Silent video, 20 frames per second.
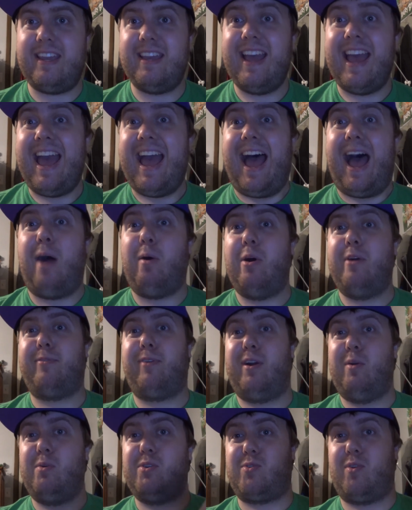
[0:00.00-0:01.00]

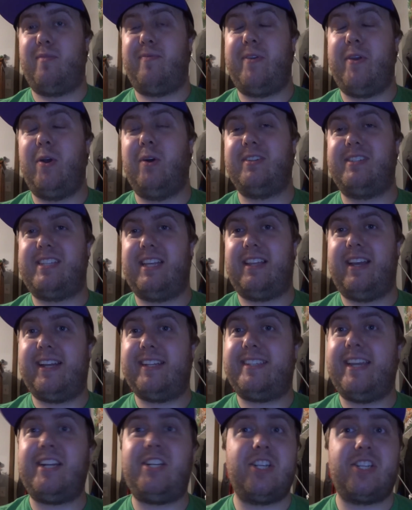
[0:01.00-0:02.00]
However, it was revealed to
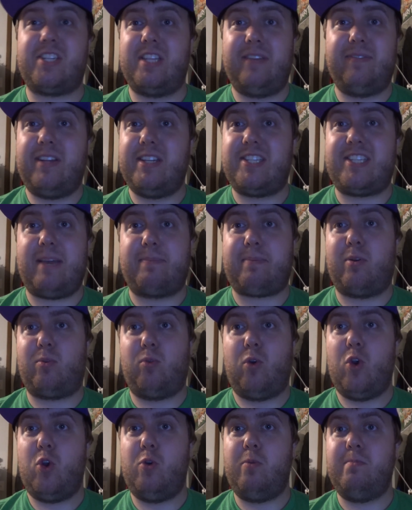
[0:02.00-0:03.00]
like they just live in separate
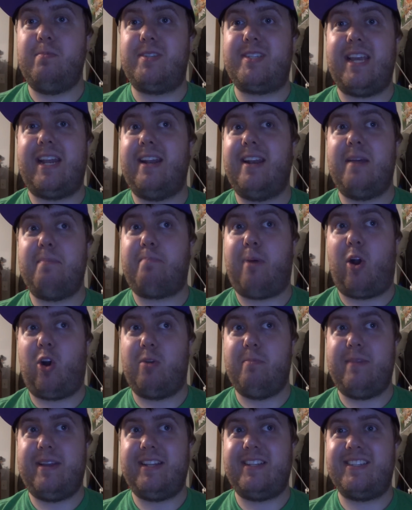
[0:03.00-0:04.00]
rooms in an
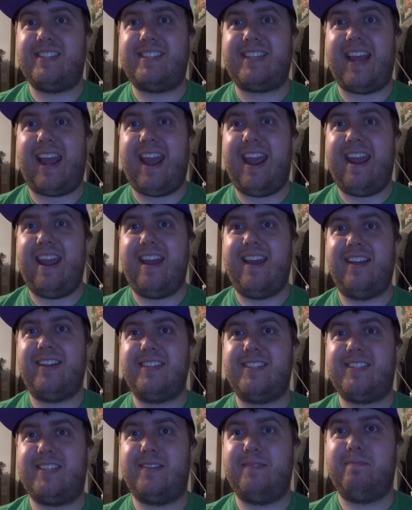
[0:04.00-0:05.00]
apartment,
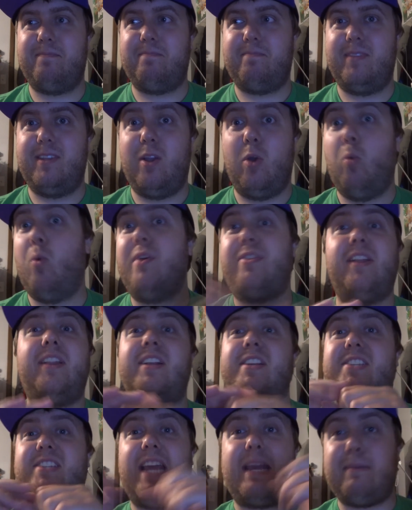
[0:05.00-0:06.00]
and within
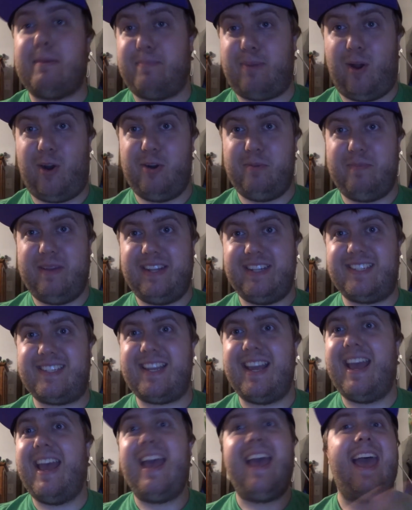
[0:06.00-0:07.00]
the same apartment,
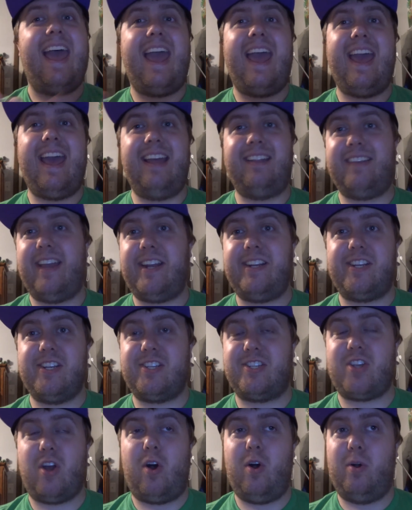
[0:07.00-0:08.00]
and they
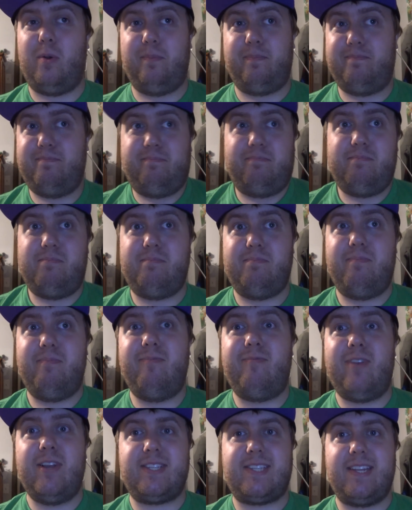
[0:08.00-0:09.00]
just all
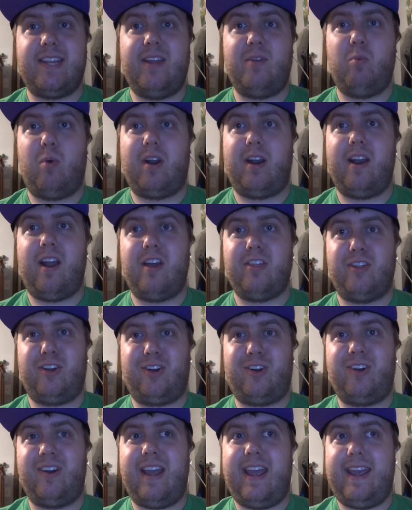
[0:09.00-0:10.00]
visited one
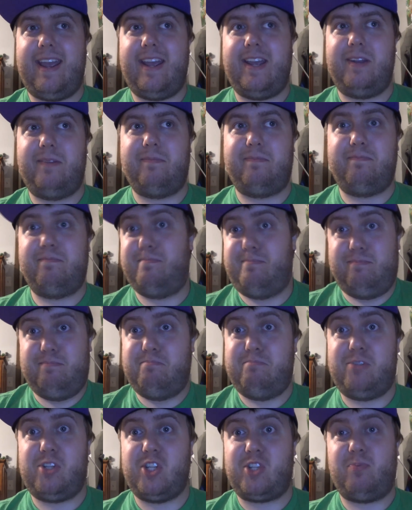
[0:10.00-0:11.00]
another and
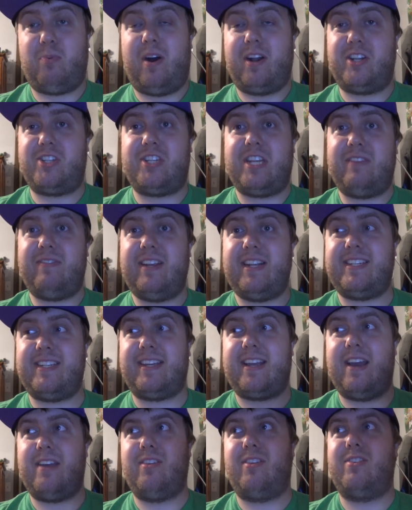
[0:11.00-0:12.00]
just watched TV
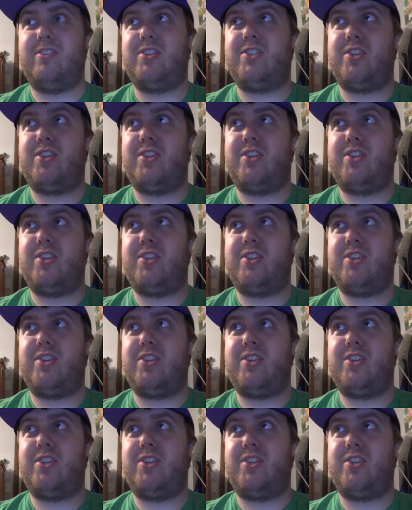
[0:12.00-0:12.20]
together.